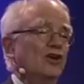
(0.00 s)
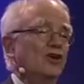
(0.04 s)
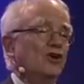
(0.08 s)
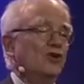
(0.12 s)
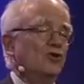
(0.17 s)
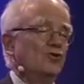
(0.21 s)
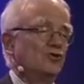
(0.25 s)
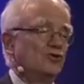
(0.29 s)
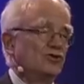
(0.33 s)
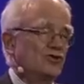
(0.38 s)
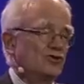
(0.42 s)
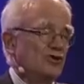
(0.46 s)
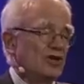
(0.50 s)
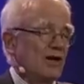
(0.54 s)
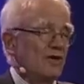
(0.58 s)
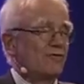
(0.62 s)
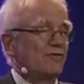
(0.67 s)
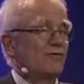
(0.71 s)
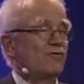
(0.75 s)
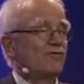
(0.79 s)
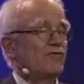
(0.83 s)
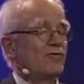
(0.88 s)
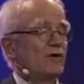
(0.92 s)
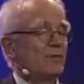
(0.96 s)
who
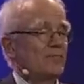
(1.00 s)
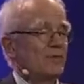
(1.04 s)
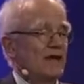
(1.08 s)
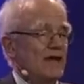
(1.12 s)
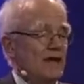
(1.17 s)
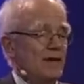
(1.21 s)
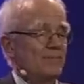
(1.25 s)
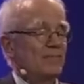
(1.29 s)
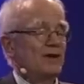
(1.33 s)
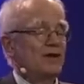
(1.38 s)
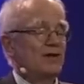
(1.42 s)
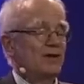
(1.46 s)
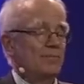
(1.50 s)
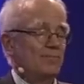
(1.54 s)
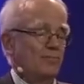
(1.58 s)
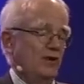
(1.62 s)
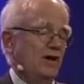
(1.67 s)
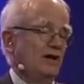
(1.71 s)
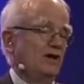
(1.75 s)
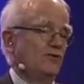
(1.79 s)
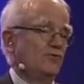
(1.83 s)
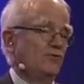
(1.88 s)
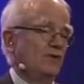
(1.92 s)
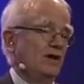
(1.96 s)
suffer from chemical
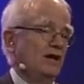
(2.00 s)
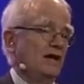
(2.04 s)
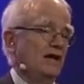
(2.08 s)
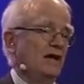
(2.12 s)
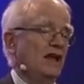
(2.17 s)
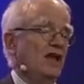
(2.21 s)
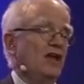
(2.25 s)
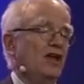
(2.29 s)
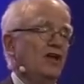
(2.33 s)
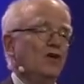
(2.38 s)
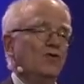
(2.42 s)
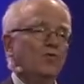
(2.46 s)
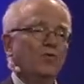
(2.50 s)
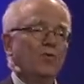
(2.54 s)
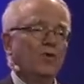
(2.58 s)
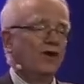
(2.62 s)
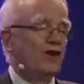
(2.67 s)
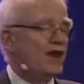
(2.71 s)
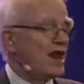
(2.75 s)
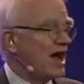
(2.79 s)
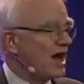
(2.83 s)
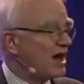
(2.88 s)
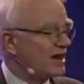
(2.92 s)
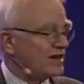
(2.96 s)
brain drain will
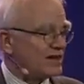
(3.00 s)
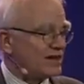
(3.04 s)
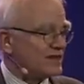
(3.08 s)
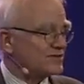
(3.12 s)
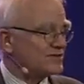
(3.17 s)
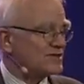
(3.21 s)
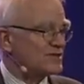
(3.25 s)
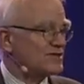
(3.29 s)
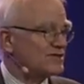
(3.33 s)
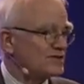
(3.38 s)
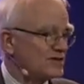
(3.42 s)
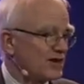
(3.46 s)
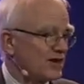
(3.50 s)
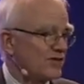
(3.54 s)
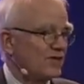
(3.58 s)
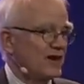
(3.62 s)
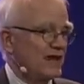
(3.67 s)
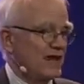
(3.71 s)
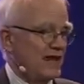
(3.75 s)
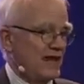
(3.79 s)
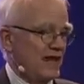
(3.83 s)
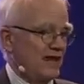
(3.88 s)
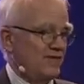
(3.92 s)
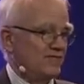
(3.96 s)
not
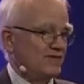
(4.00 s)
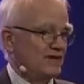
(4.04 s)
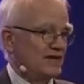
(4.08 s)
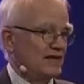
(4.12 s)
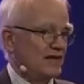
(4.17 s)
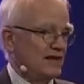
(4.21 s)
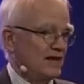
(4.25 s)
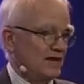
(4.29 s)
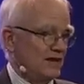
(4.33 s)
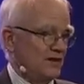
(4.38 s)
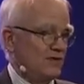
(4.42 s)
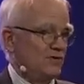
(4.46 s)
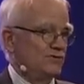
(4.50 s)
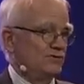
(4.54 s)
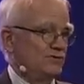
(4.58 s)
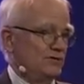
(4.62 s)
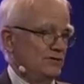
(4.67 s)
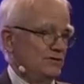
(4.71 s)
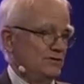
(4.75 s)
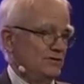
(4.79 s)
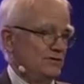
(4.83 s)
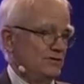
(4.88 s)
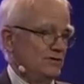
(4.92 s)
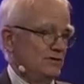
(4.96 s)
necessarily have a
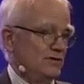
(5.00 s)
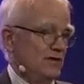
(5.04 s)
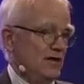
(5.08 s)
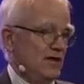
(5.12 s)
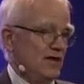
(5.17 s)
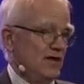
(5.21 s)
diagnosis.